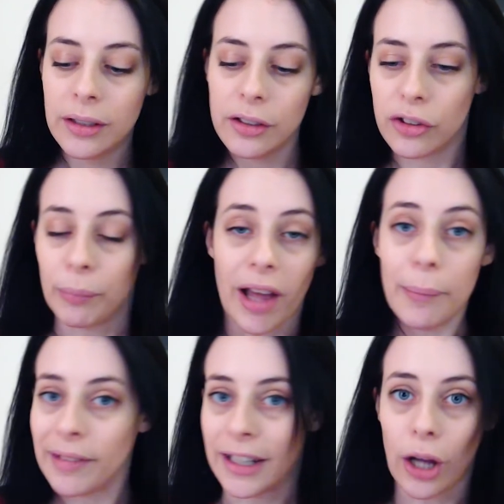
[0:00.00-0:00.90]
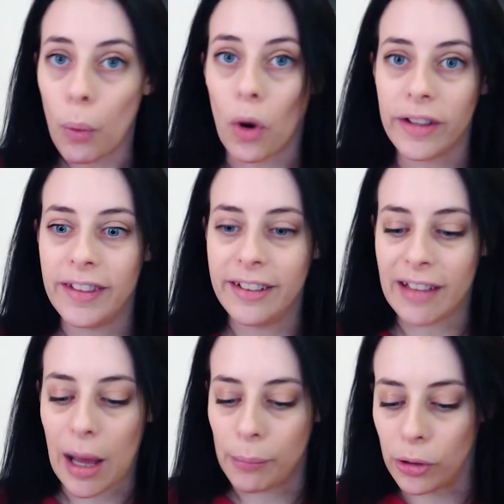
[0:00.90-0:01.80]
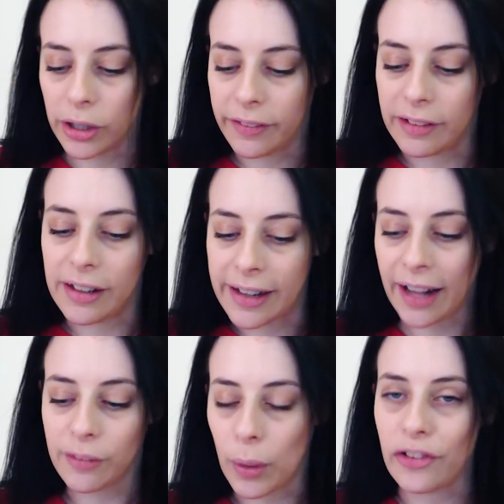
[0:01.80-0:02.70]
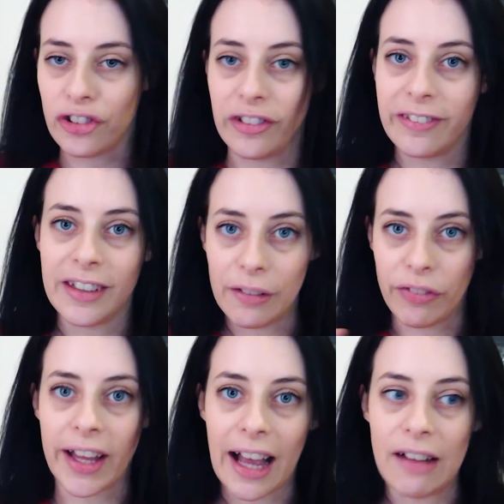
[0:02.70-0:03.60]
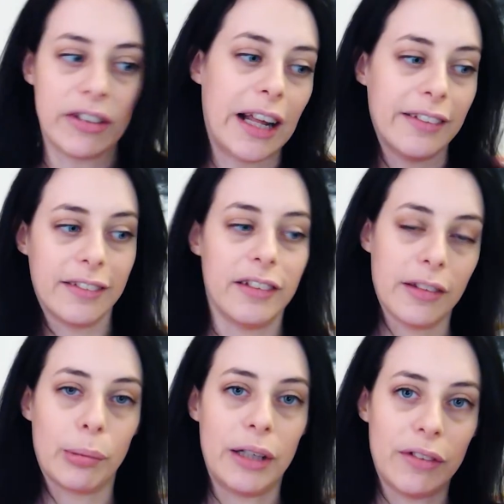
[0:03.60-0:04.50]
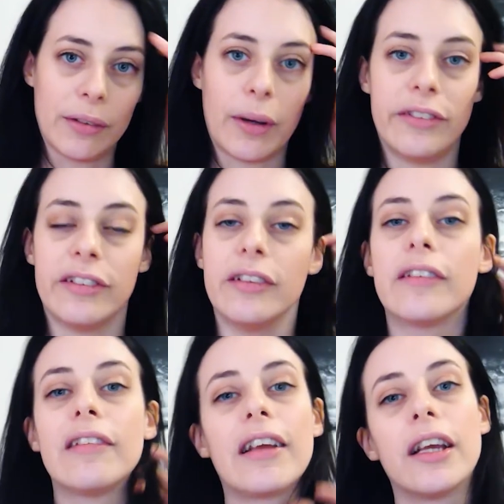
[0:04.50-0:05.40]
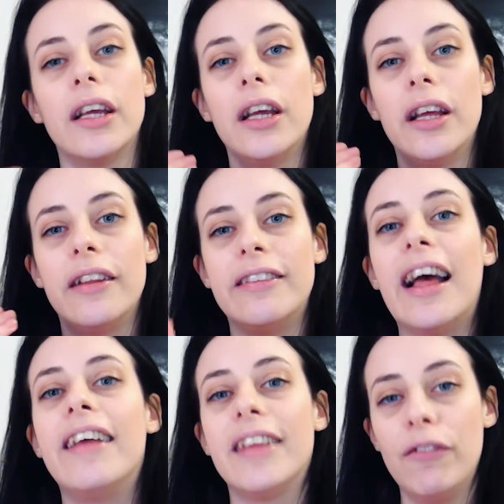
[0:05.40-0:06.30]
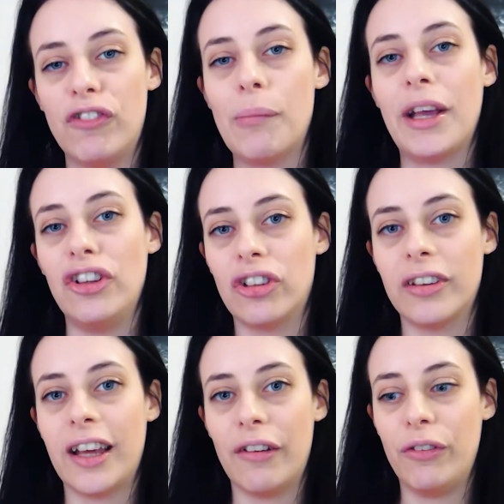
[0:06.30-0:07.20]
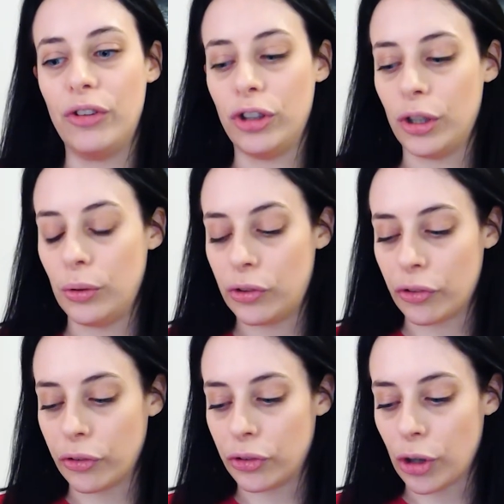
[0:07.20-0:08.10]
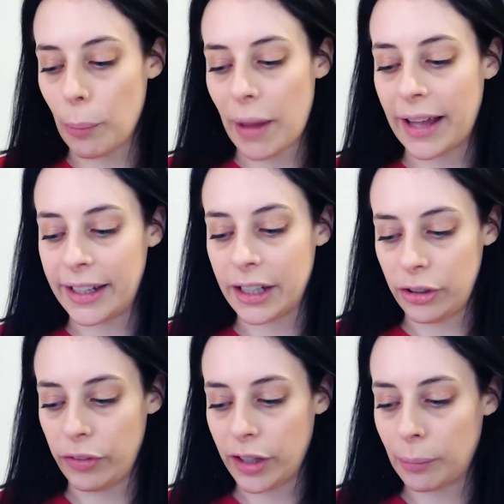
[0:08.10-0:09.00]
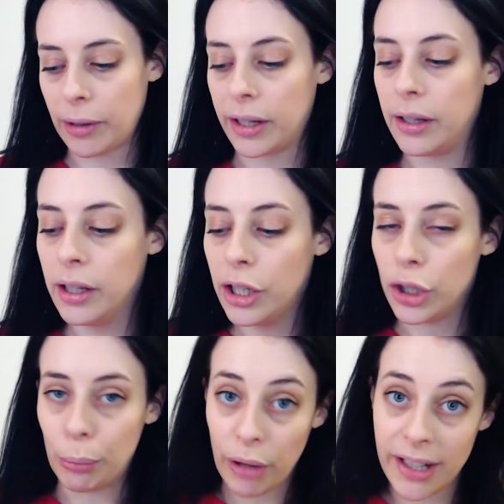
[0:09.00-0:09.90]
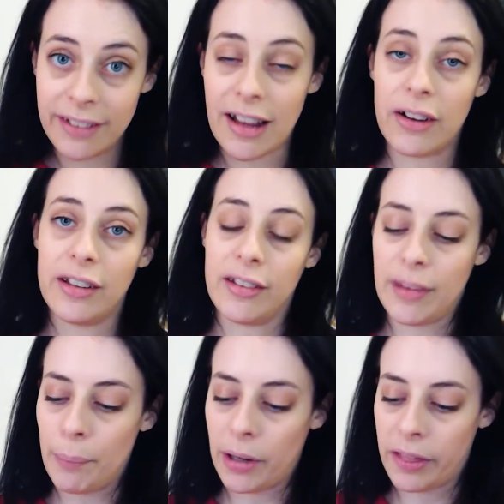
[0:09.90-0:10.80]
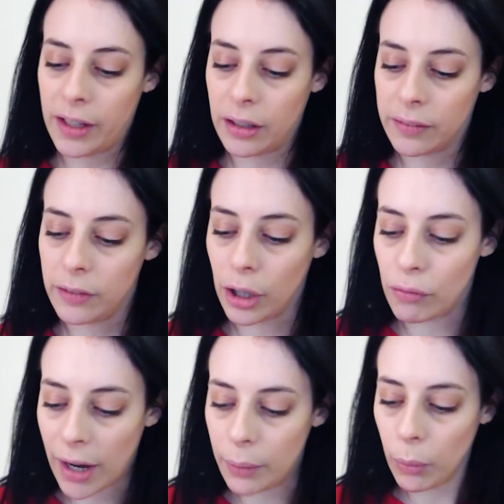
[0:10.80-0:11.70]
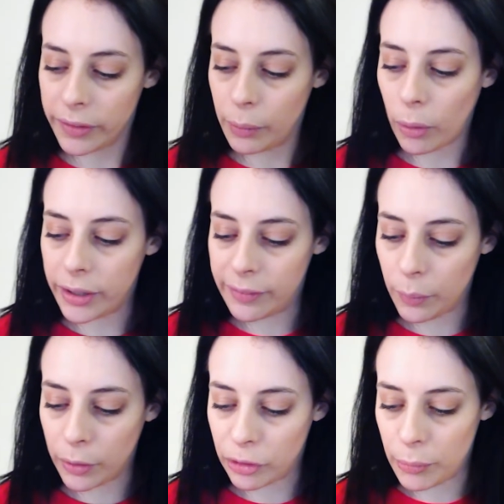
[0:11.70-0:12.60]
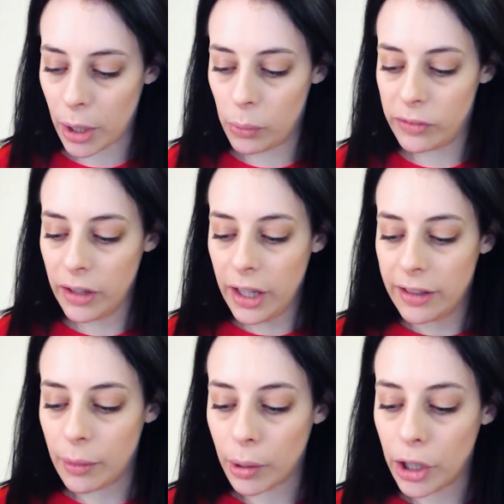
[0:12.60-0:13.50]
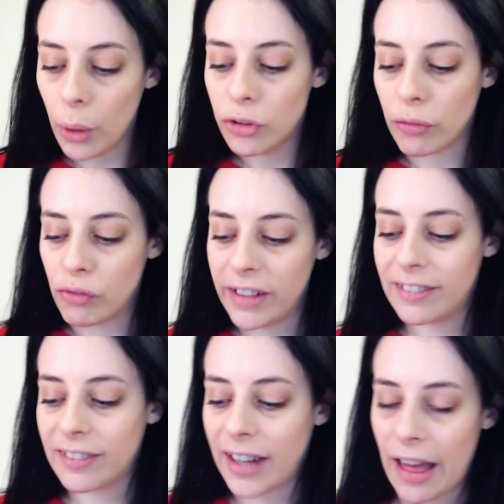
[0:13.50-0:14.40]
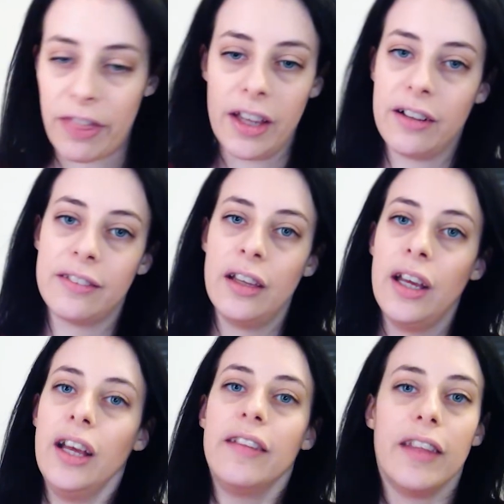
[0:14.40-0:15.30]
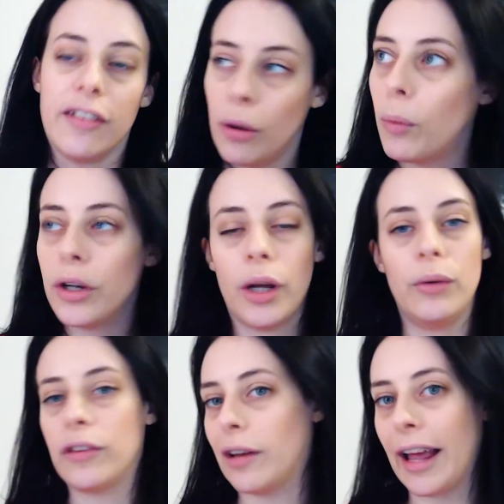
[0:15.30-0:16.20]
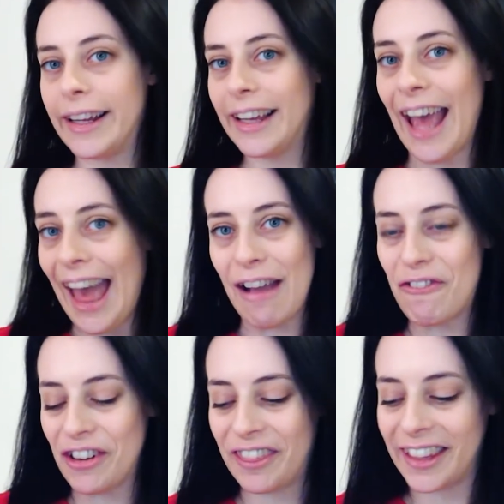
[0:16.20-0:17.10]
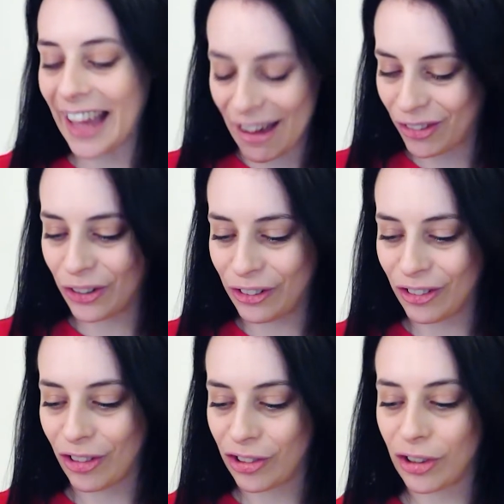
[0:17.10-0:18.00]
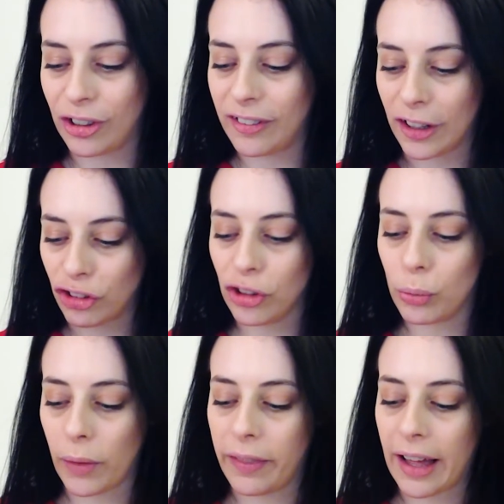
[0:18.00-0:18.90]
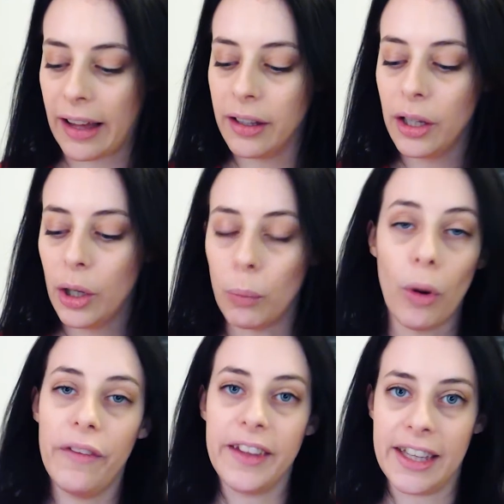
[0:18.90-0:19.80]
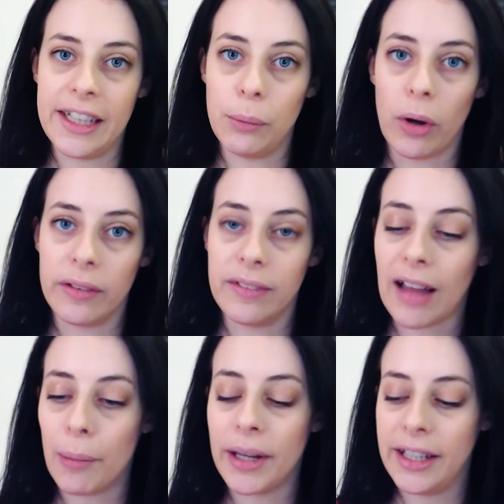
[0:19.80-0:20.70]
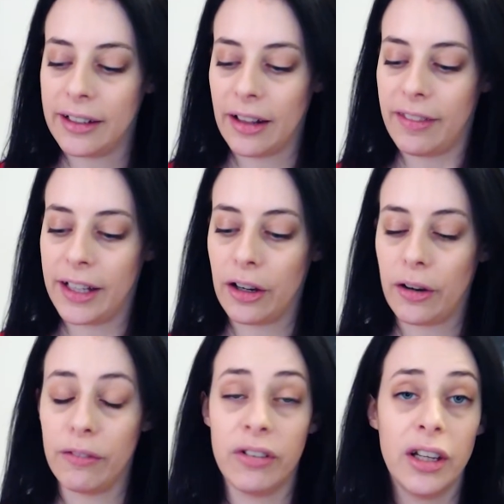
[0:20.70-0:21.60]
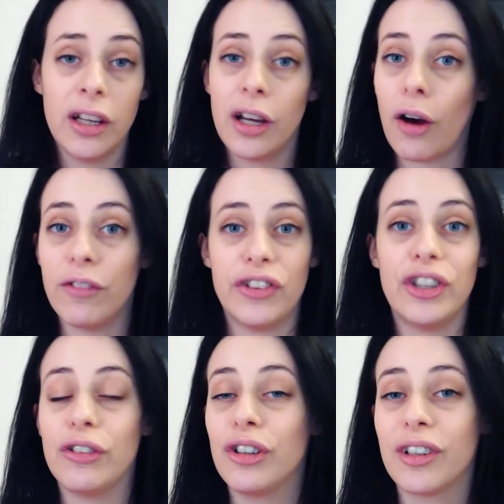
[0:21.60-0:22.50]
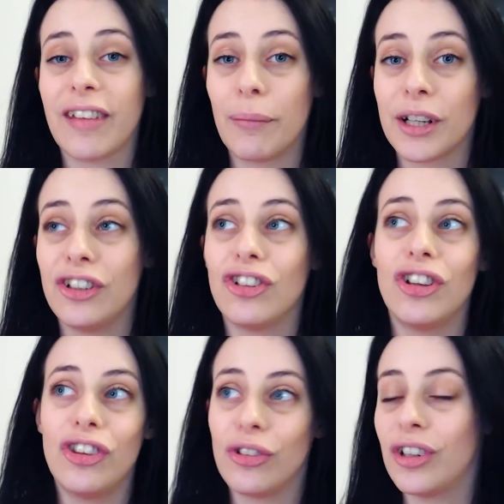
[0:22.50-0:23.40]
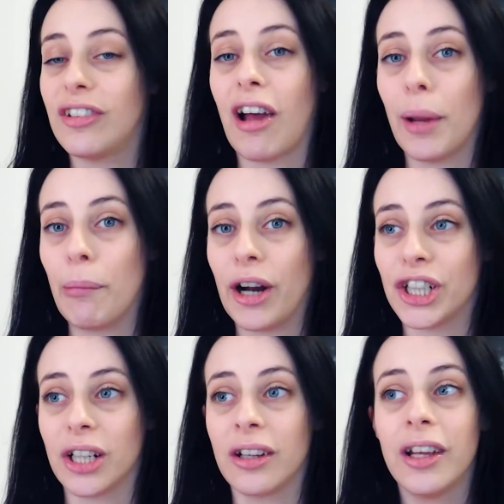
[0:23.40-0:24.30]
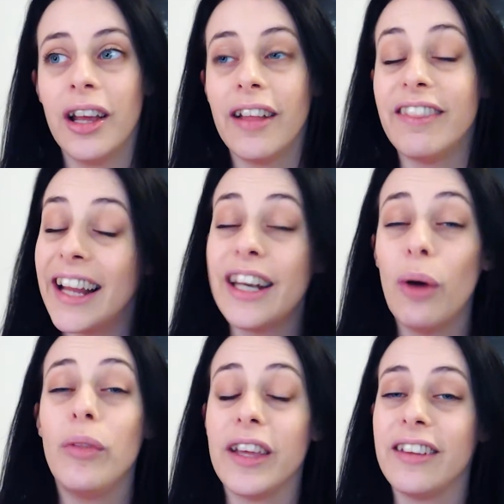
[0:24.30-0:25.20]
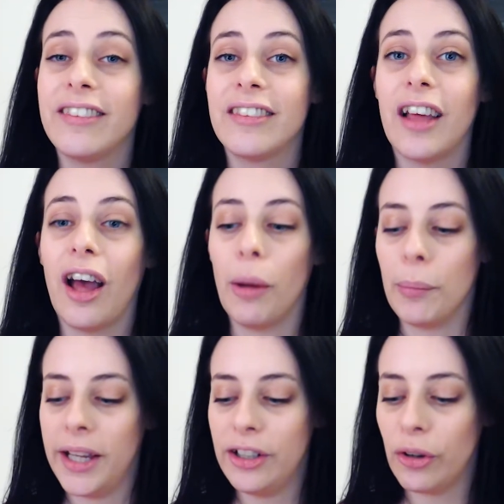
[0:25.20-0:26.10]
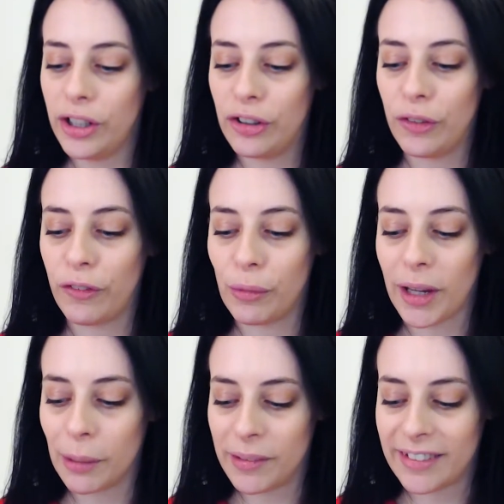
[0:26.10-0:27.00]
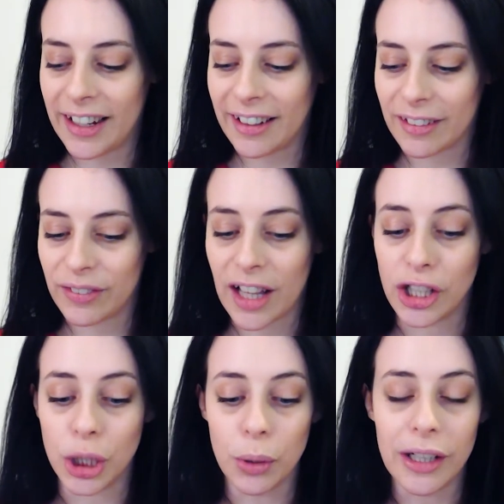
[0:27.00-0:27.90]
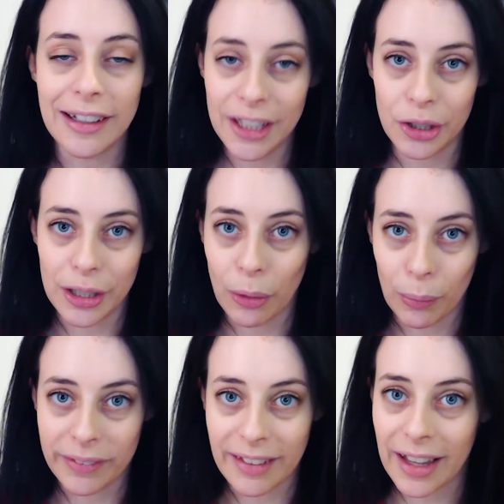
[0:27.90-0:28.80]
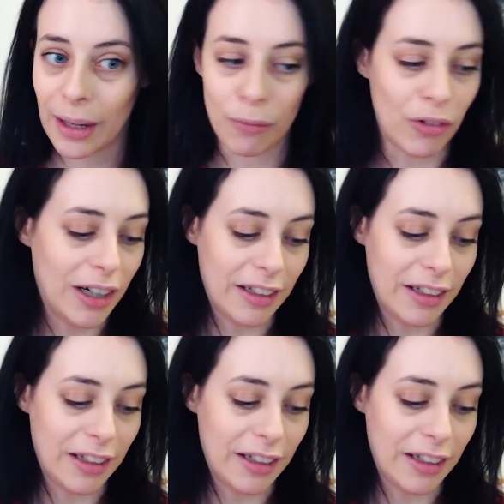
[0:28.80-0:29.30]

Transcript: sometimes like go on in the exam, look at the next questions, see if they have an answer to the previous question. So it's like there's information there for you to use as long as you don't panic and you think about it. You break it down into simpler things. You go, right, what they want is they want some notes. They want notes on risks and ethics. They don't want notes on like everything ever under the sun. They just want that. What are the key ones? How many can I think of? Obviously, you're under exam conditions, you're under time pressure. They know this. In your interview, if you make a mistake, as I've said, you can literally always say, I'm really